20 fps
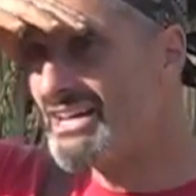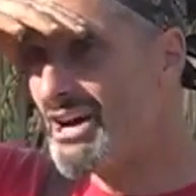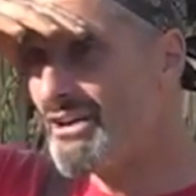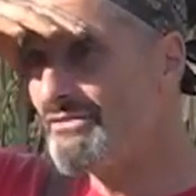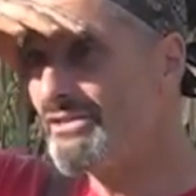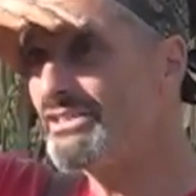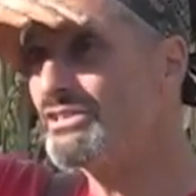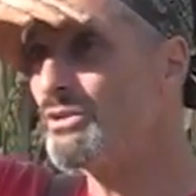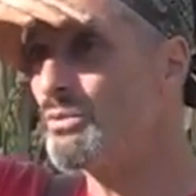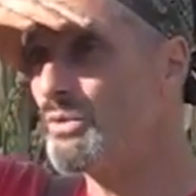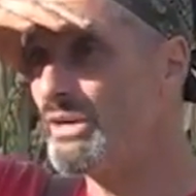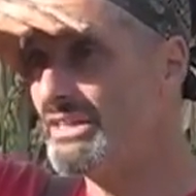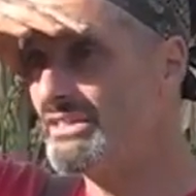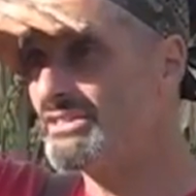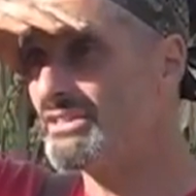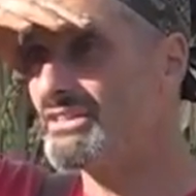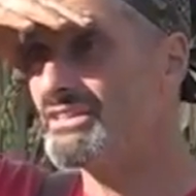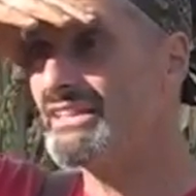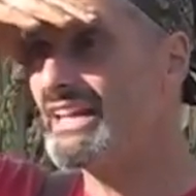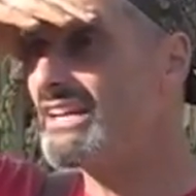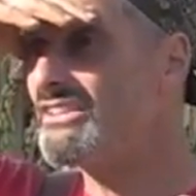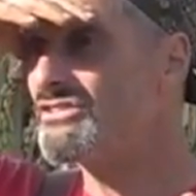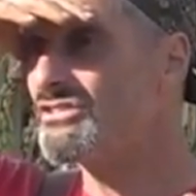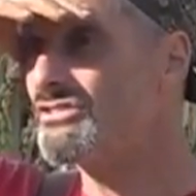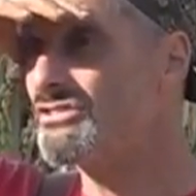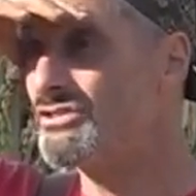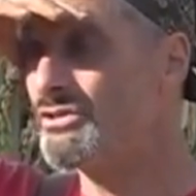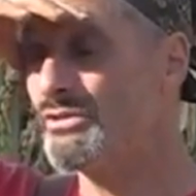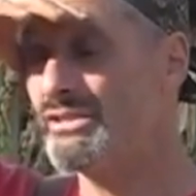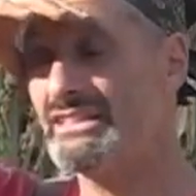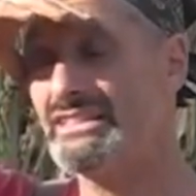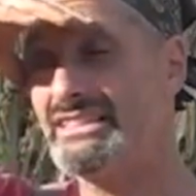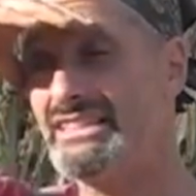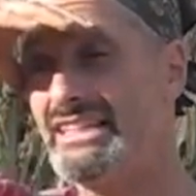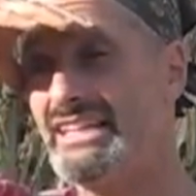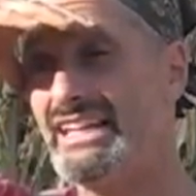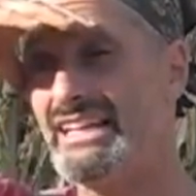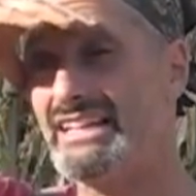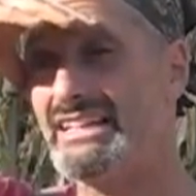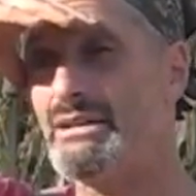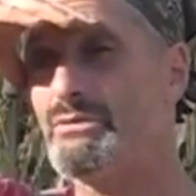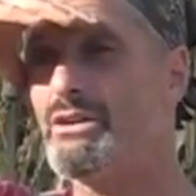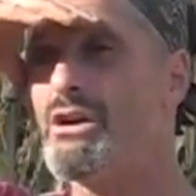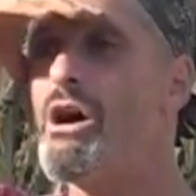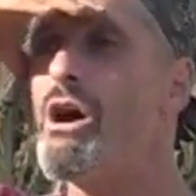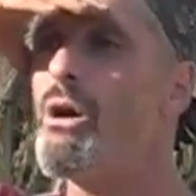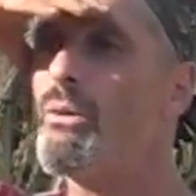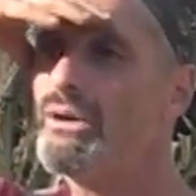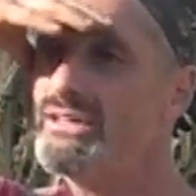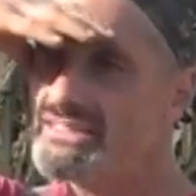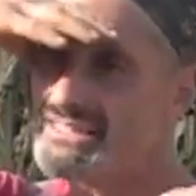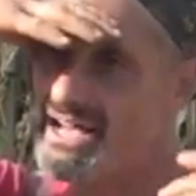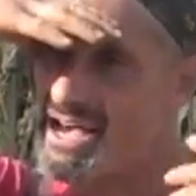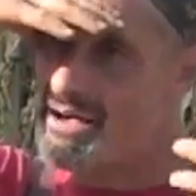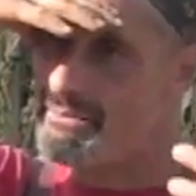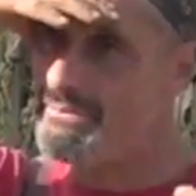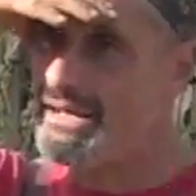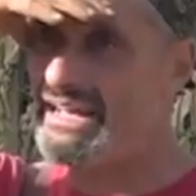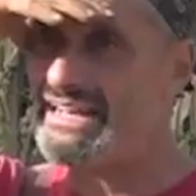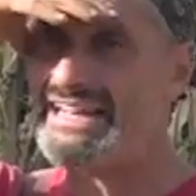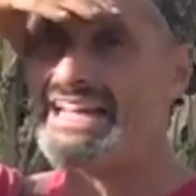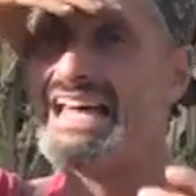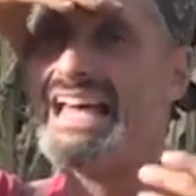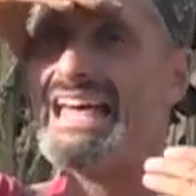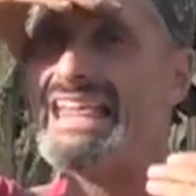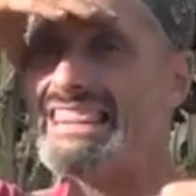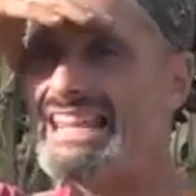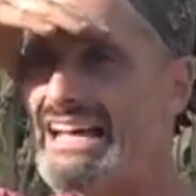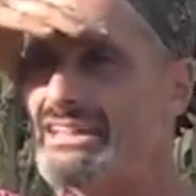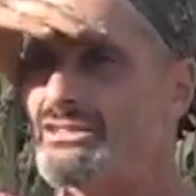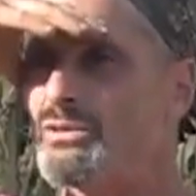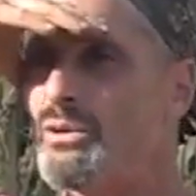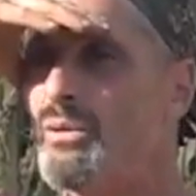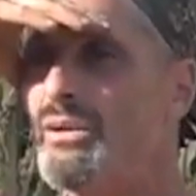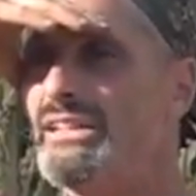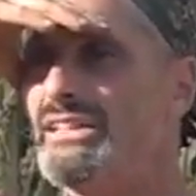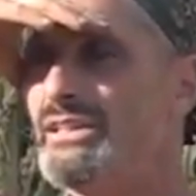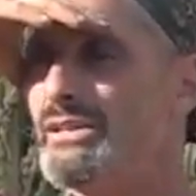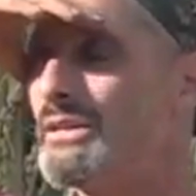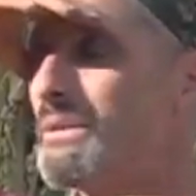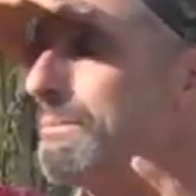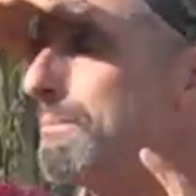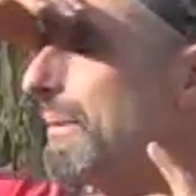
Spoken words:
covered, nature's doing its thing, and then we're always combating. That's what we do. The